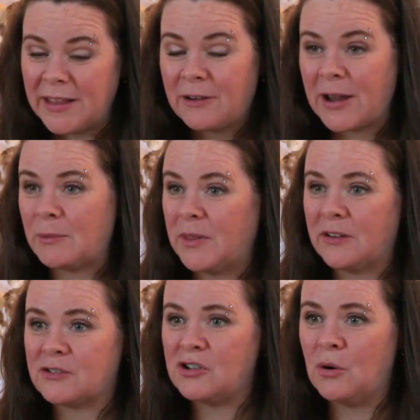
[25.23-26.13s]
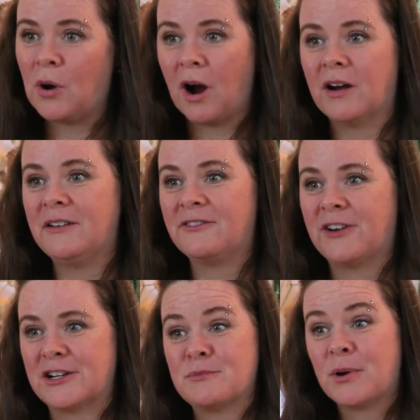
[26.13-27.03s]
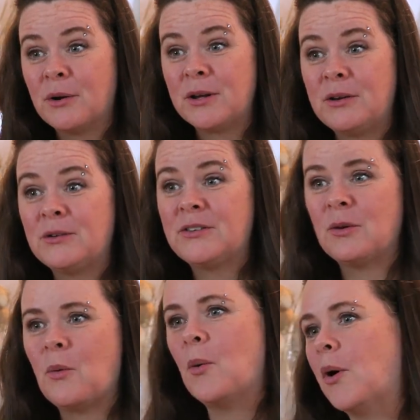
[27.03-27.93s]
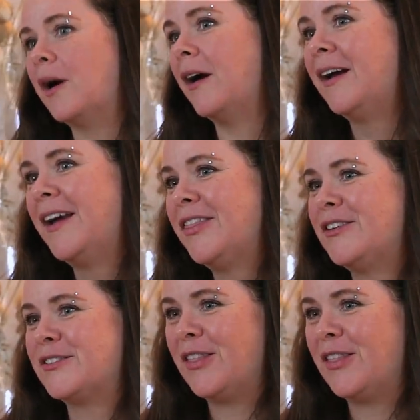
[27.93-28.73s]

great when there's no garden fresh produce or there's a